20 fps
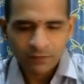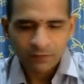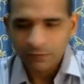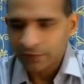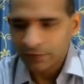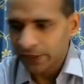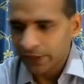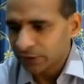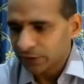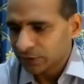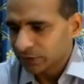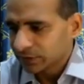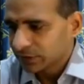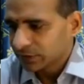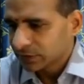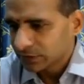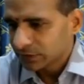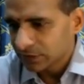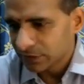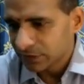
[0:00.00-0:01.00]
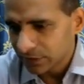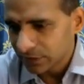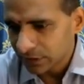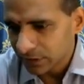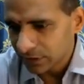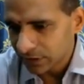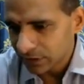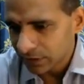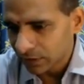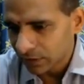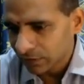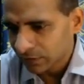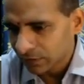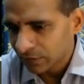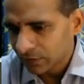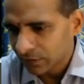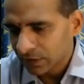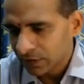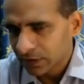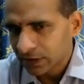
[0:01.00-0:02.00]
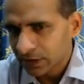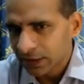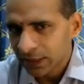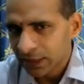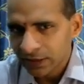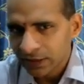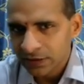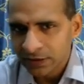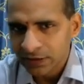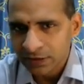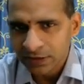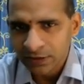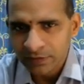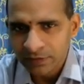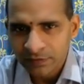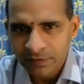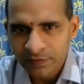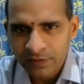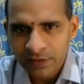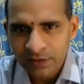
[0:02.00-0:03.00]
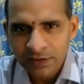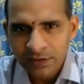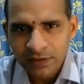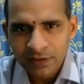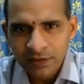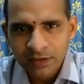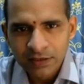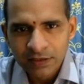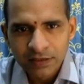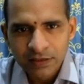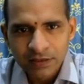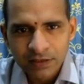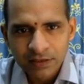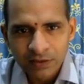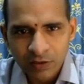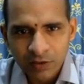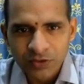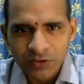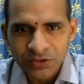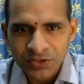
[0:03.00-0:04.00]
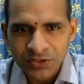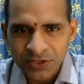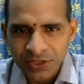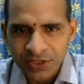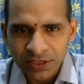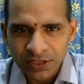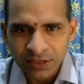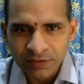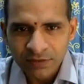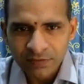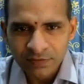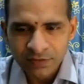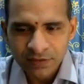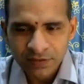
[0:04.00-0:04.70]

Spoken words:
value of character type or string type.